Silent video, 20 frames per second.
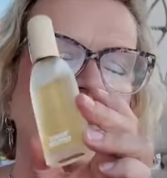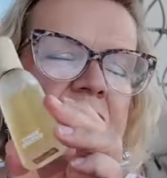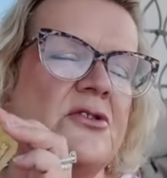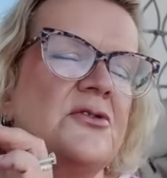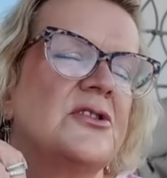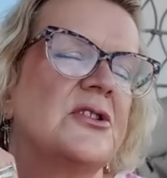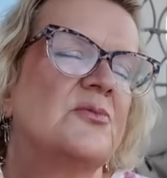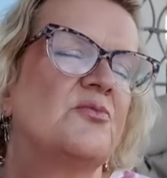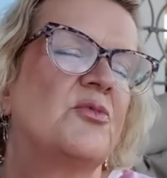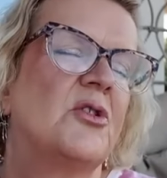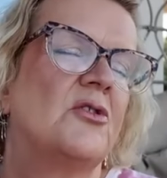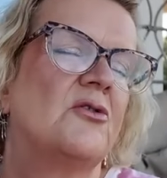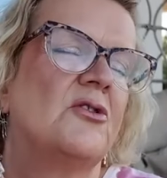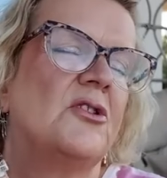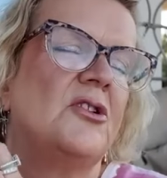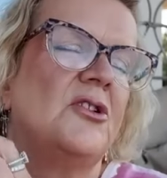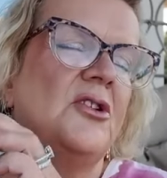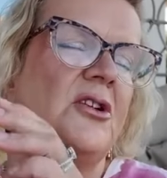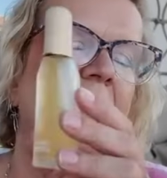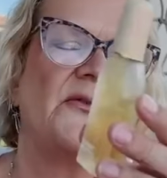use it
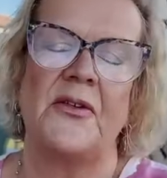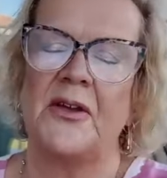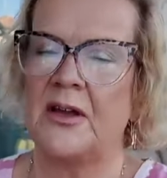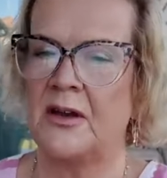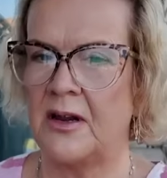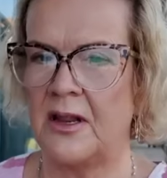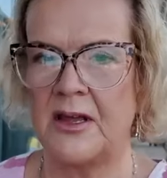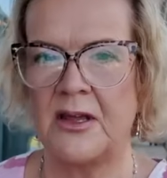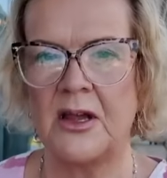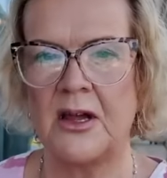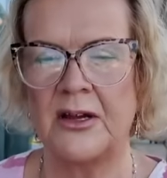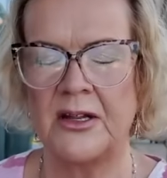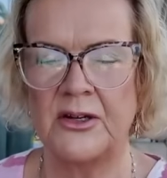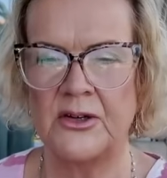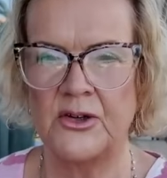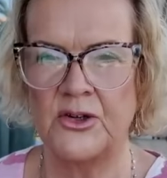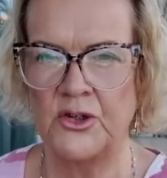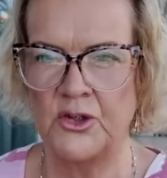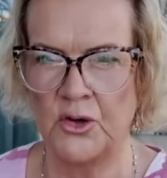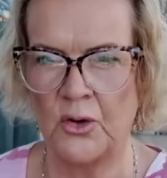prolifically and
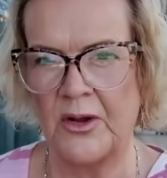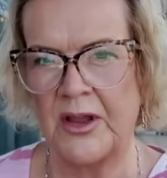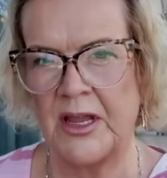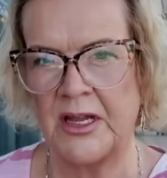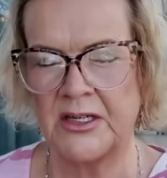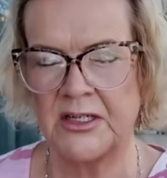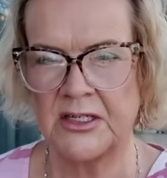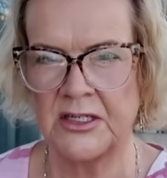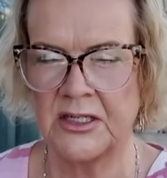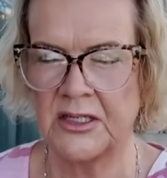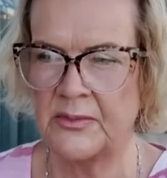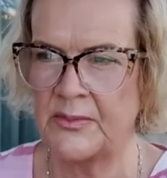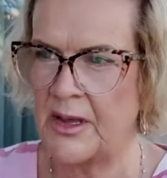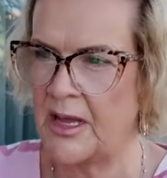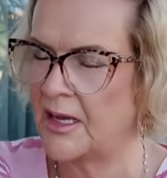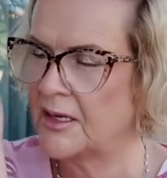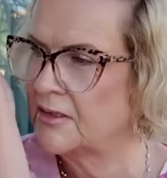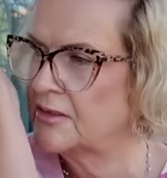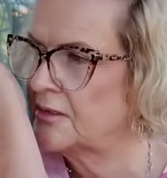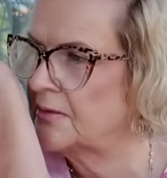enjoy it to the
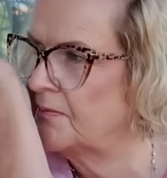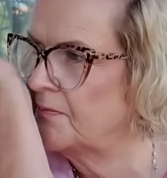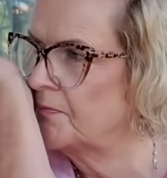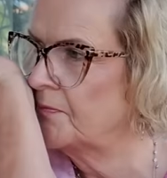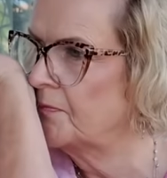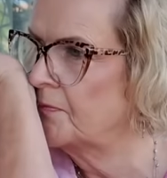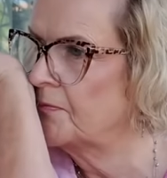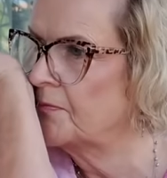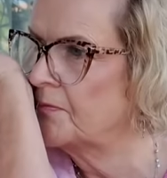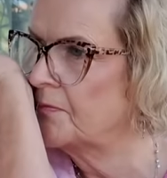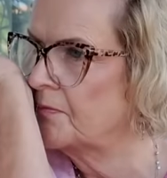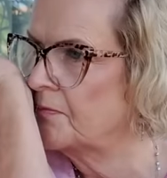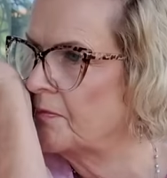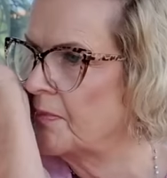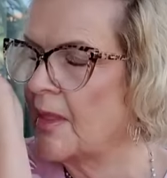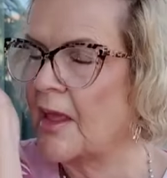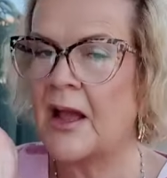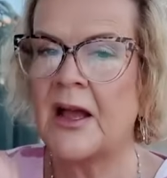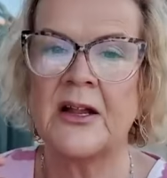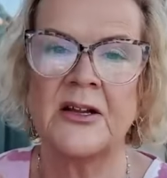max.
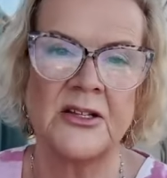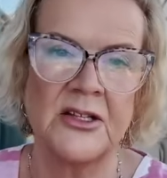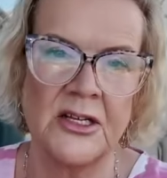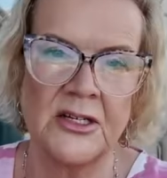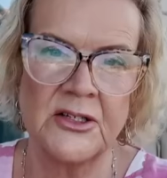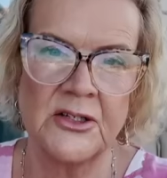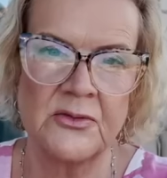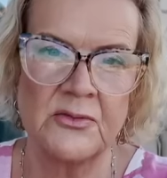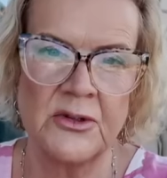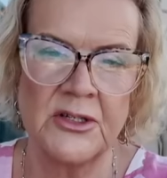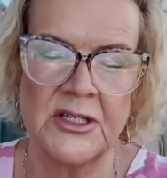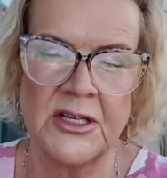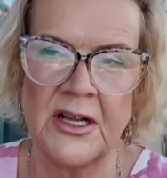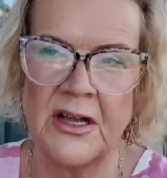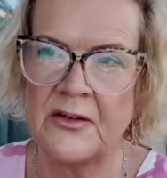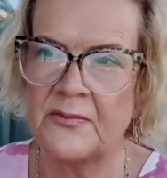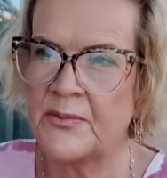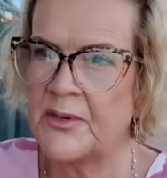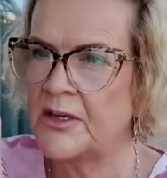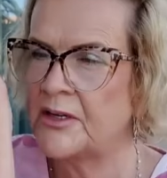And that is what I
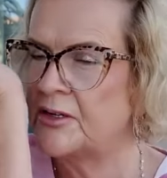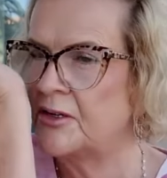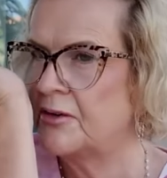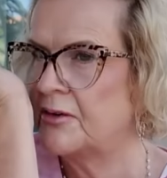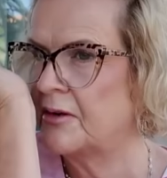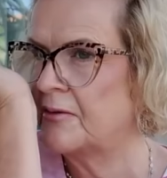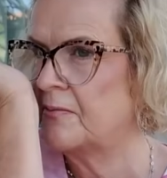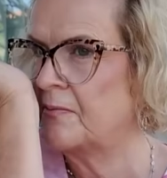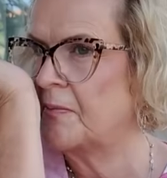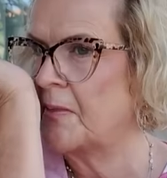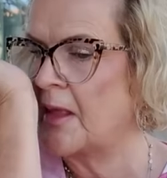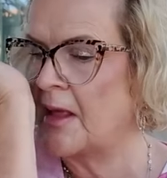have been doing.